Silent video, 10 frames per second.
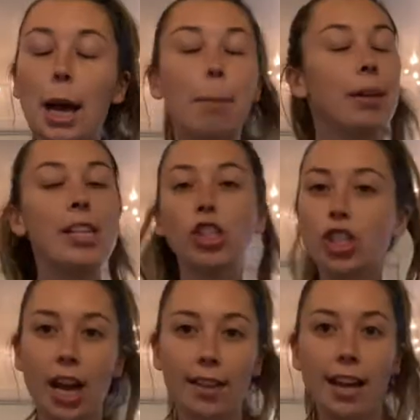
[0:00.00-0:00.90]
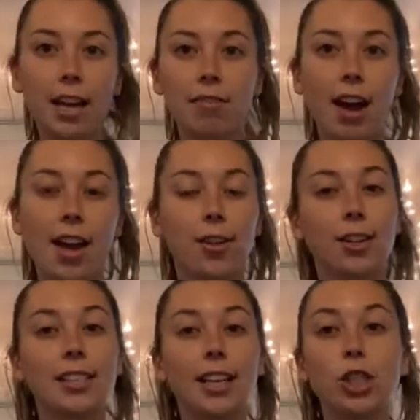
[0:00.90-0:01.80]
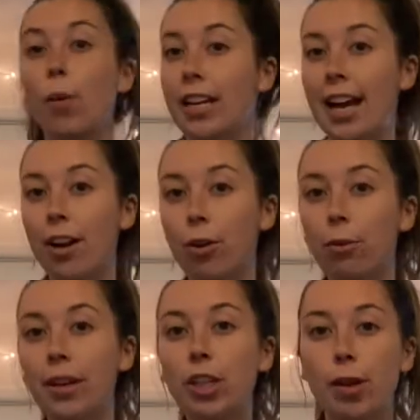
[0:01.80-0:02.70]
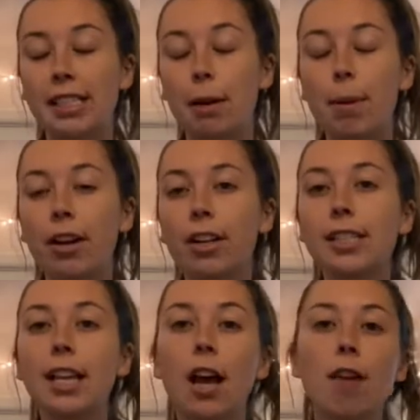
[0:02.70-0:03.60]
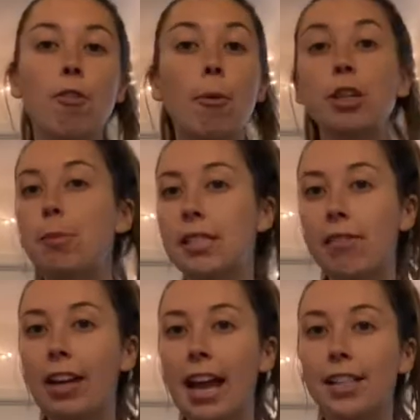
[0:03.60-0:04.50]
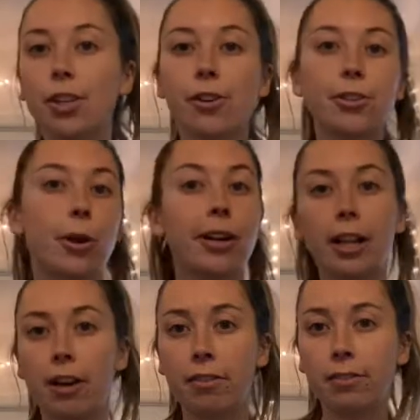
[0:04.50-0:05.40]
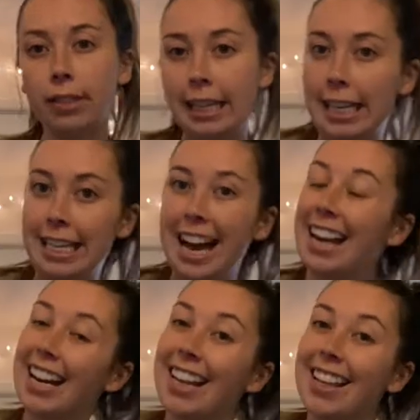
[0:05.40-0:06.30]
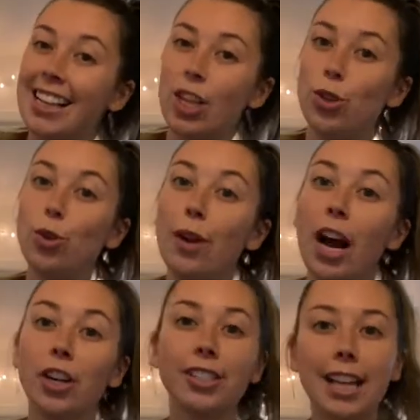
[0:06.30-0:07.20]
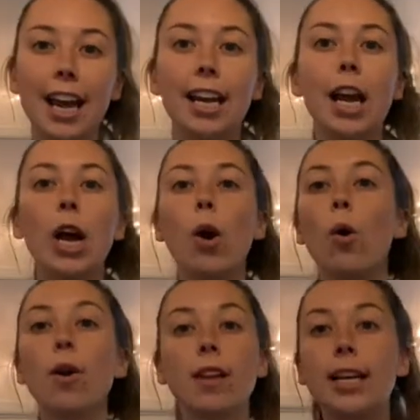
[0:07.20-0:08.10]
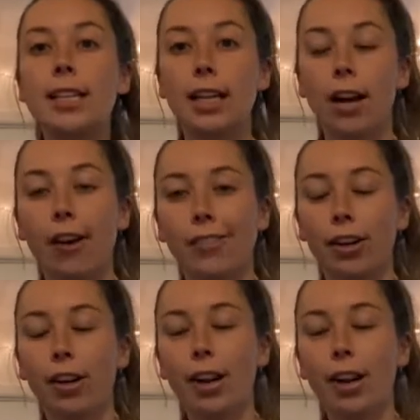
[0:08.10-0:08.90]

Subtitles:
please just check the AFI 362903 dress and appearance for more specific answers or clarity on anything that you do not understand or that I didn't cover.